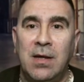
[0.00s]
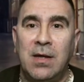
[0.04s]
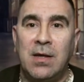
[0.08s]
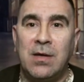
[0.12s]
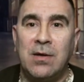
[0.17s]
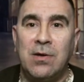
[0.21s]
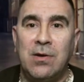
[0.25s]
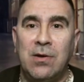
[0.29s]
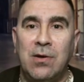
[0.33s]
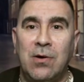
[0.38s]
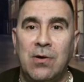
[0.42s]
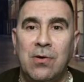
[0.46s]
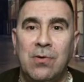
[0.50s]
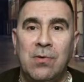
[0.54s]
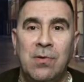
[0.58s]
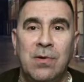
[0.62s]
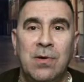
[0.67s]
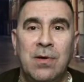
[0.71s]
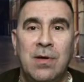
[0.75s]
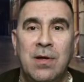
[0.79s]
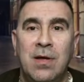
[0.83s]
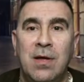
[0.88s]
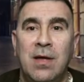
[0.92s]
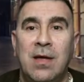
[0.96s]
you
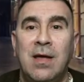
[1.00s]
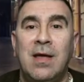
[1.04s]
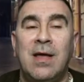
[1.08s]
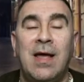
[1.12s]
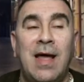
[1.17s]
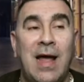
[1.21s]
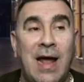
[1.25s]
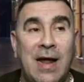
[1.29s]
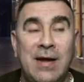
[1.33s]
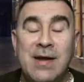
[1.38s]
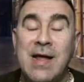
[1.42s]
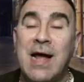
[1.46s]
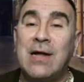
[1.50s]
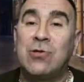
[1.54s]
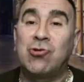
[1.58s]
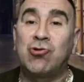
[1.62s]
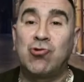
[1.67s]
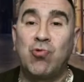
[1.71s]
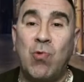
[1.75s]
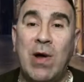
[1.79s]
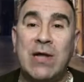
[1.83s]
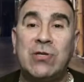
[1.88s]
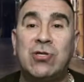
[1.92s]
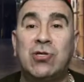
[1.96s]
know, and that
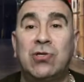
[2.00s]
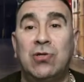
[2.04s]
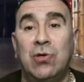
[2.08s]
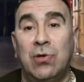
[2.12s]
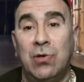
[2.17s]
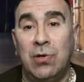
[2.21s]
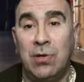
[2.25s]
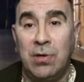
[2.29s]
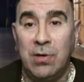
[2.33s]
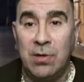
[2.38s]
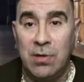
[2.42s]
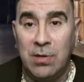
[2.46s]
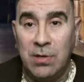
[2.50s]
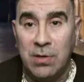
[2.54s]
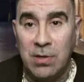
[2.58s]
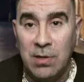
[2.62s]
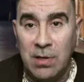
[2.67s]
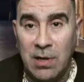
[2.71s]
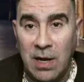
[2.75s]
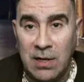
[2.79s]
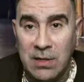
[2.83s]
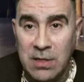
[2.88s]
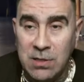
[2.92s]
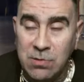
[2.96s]
sweatshirt,
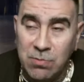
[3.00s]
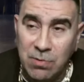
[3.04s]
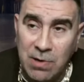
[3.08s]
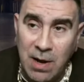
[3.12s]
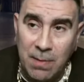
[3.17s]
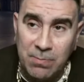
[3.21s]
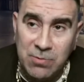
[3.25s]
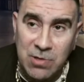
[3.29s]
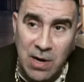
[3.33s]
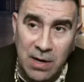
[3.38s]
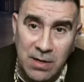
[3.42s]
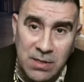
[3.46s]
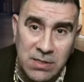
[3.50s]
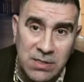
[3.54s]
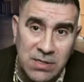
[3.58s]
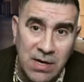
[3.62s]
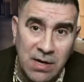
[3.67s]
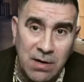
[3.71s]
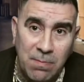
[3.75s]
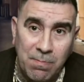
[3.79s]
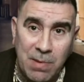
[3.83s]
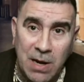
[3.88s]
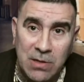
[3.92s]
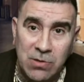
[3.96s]
and this is what I'm trying to
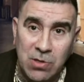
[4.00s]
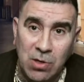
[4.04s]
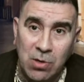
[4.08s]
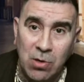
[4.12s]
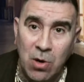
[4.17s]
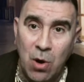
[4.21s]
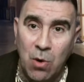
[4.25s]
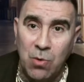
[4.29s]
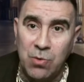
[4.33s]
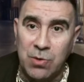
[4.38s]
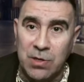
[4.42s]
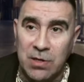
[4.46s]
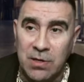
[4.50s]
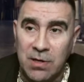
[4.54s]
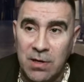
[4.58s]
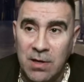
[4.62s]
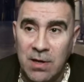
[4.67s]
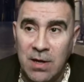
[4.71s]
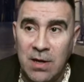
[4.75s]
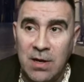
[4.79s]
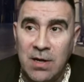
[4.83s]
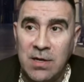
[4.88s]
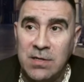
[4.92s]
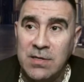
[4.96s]
say about the clothing,
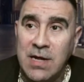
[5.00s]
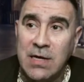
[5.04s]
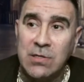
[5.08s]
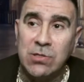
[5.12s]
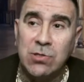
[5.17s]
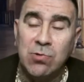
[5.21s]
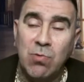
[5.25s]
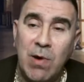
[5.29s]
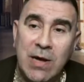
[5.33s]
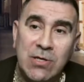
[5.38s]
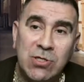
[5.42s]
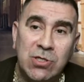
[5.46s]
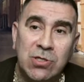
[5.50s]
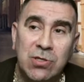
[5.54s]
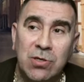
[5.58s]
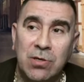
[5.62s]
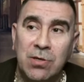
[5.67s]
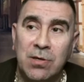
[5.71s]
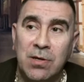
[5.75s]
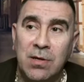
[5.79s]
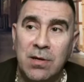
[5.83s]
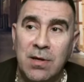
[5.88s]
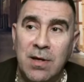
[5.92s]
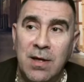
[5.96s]
that
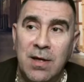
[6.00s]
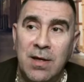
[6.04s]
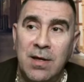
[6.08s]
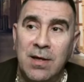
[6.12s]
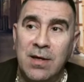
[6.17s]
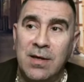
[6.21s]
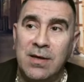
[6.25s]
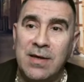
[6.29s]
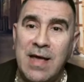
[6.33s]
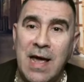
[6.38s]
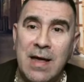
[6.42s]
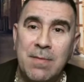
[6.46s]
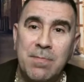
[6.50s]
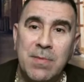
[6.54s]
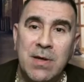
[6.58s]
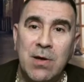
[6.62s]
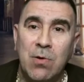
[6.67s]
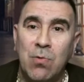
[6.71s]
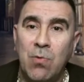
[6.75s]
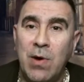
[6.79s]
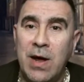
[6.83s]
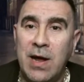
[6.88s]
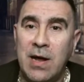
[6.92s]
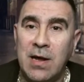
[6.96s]
sweatshirt gave me
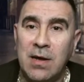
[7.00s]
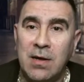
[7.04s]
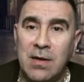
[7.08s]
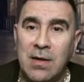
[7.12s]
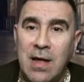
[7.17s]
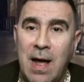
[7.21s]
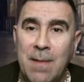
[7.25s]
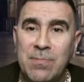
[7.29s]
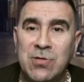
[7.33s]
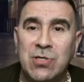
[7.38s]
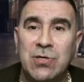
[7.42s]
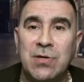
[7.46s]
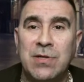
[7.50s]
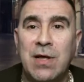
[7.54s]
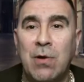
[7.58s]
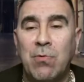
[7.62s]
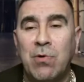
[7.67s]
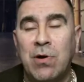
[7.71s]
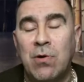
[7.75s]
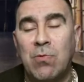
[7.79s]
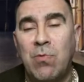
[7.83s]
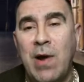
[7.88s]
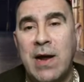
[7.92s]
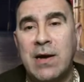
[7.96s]
away. I'm sure they
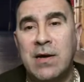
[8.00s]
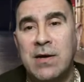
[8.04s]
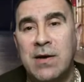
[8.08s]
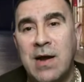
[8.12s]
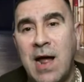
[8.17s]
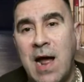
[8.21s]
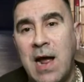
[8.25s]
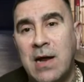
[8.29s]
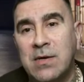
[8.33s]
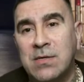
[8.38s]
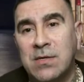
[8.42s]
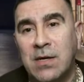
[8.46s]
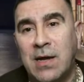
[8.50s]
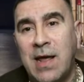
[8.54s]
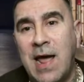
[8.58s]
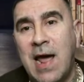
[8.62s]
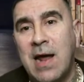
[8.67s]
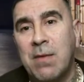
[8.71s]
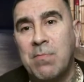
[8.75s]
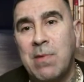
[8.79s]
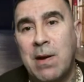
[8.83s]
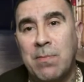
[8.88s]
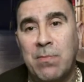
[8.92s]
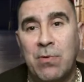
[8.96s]
would have recognized a
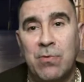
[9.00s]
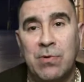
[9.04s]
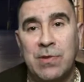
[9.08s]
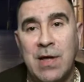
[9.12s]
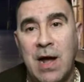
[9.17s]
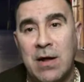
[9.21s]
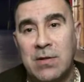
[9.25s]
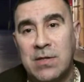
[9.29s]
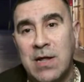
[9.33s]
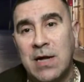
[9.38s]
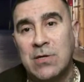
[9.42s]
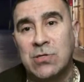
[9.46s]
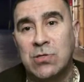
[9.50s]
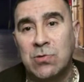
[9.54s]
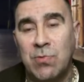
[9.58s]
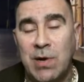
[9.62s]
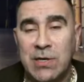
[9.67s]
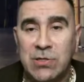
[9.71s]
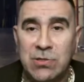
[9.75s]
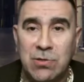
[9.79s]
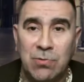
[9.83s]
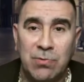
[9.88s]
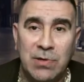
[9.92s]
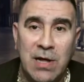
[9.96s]
gang member without that
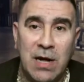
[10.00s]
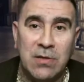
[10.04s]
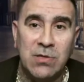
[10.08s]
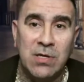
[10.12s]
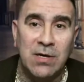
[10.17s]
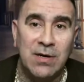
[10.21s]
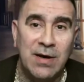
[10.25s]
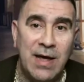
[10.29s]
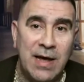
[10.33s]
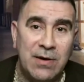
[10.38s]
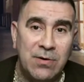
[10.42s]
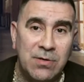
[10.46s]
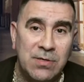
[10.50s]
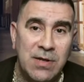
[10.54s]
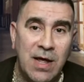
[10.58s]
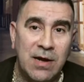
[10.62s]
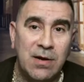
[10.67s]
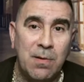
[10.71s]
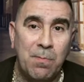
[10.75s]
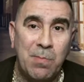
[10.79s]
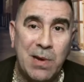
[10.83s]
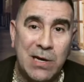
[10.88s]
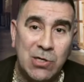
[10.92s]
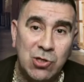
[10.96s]
sweatshirt, without the letters,
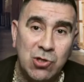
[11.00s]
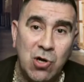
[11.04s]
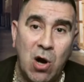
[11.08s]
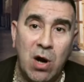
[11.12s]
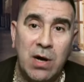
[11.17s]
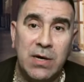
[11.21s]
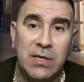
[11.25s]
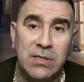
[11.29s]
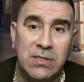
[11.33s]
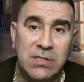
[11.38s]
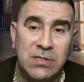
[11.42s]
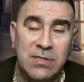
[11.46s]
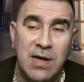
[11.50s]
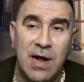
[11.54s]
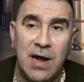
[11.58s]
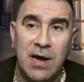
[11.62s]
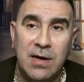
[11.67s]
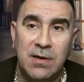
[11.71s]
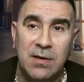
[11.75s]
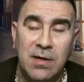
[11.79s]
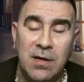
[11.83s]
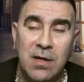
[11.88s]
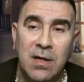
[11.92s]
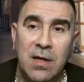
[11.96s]
like a big Target
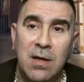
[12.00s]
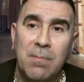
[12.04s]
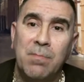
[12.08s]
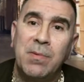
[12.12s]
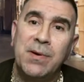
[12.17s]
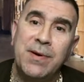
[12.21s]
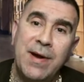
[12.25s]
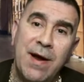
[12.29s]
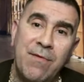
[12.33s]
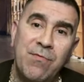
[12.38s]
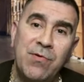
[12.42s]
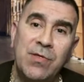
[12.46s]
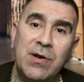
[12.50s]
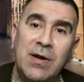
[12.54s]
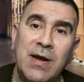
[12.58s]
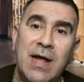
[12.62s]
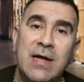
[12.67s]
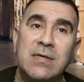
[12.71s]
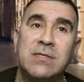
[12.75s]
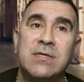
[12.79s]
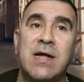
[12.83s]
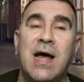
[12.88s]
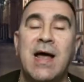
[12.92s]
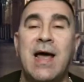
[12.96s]
sign. But
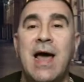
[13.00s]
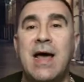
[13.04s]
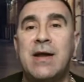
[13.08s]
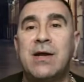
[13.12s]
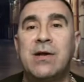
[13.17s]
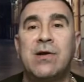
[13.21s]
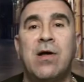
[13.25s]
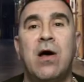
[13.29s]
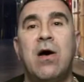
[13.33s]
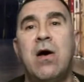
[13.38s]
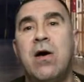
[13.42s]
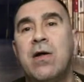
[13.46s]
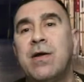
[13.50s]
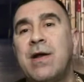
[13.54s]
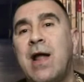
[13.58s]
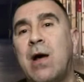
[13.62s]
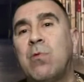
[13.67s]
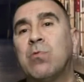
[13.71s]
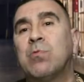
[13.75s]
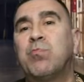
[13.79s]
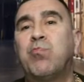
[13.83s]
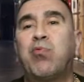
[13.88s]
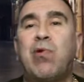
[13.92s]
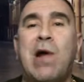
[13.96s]
nevertheless, I had it on, and
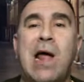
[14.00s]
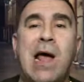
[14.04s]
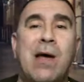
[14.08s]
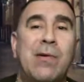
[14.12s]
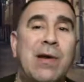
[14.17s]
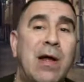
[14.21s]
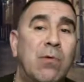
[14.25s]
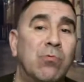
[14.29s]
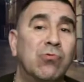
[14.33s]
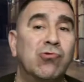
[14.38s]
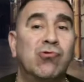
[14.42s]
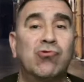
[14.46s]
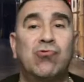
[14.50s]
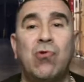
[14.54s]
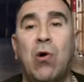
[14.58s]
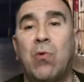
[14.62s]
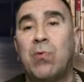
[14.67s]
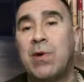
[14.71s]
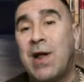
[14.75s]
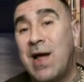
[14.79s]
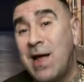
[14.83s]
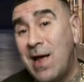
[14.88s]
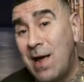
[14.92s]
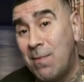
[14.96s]
I was proud, and I was
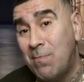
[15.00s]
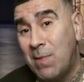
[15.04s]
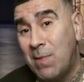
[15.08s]
strolling. I